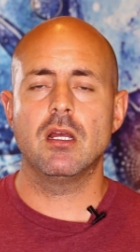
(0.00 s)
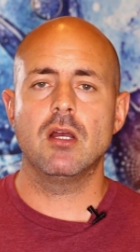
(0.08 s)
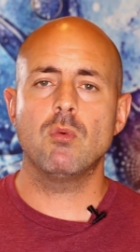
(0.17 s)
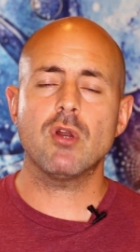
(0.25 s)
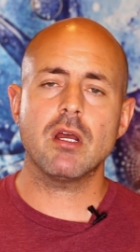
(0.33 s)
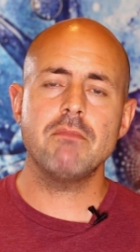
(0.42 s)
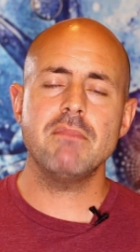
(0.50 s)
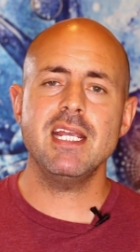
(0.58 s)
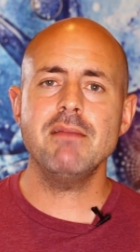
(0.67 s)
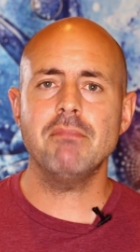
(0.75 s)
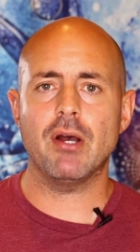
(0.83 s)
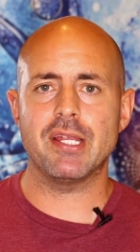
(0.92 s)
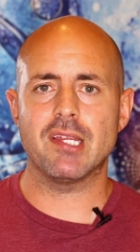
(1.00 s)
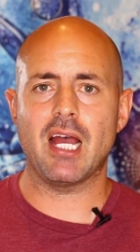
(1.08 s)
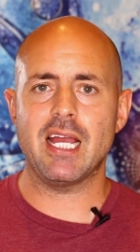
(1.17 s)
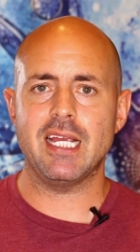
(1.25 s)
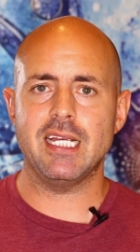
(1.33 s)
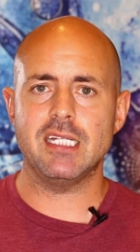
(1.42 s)
What I mean by
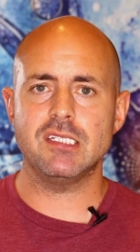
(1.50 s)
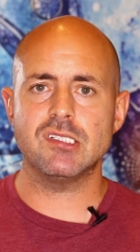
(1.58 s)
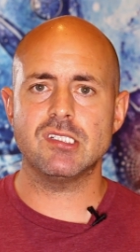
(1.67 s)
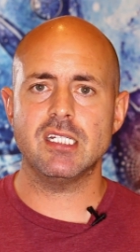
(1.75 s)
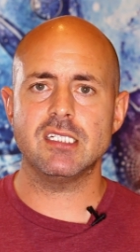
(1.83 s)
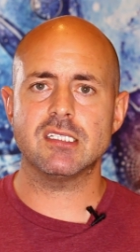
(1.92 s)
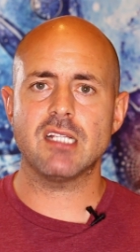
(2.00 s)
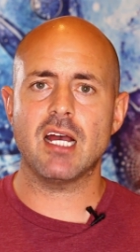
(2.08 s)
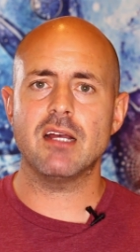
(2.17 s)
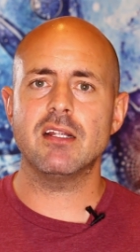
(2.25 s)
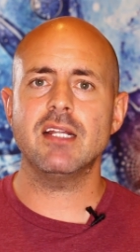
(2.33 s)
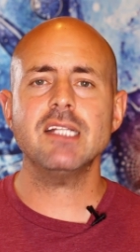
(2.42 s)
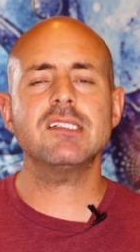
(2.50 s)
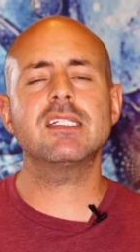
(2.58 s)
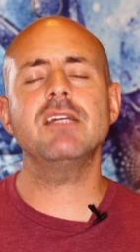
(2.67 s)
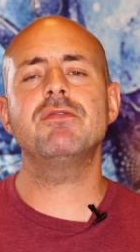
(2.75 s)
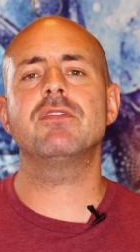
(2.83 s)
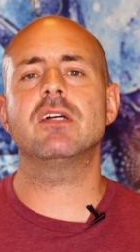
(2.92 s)
that is, is that let's
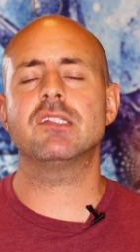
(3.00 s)
give